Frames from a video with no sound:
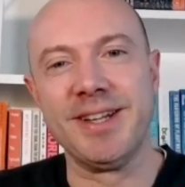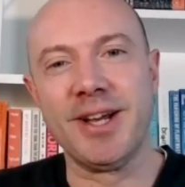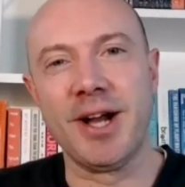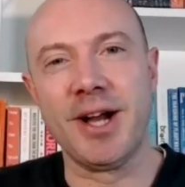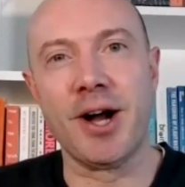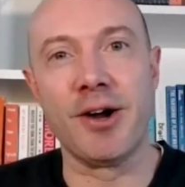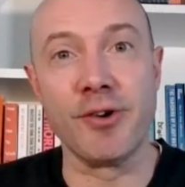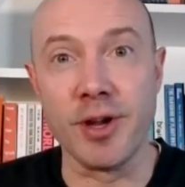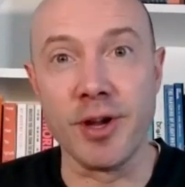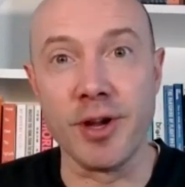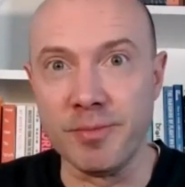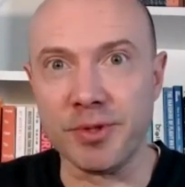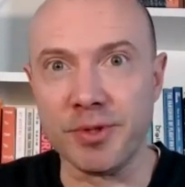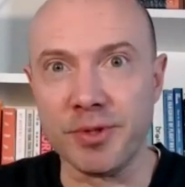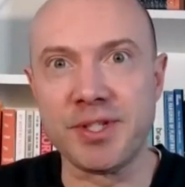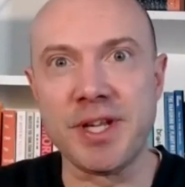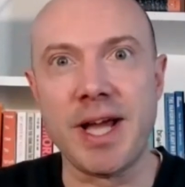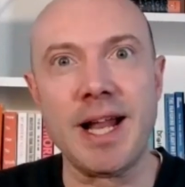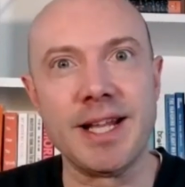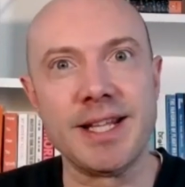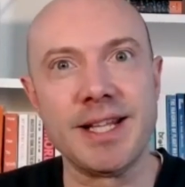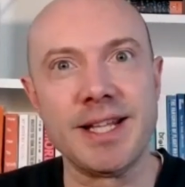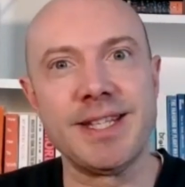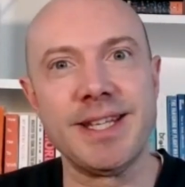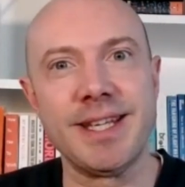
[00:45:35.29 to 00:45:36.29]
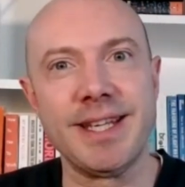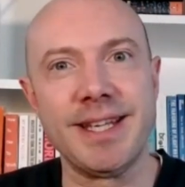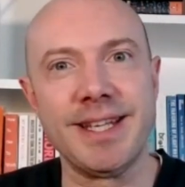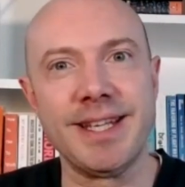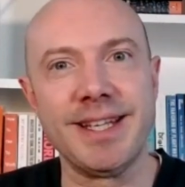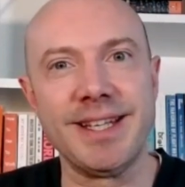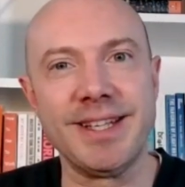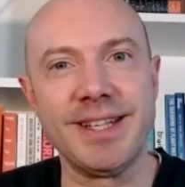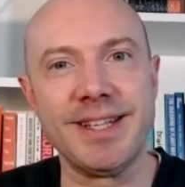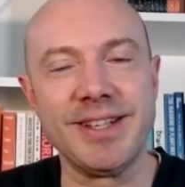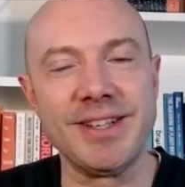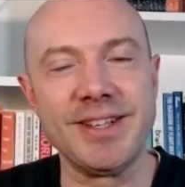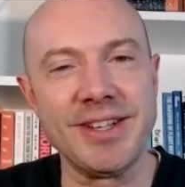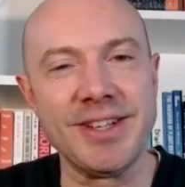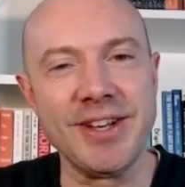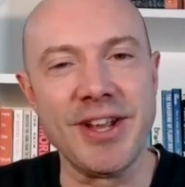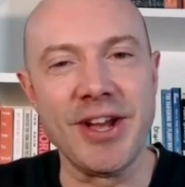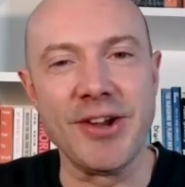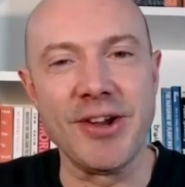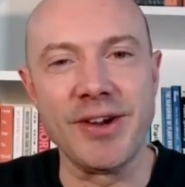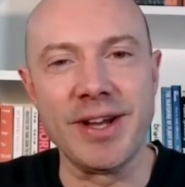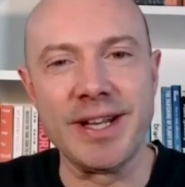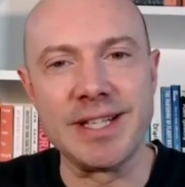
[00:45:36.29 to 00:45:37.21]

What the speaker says: our own mortality, you know.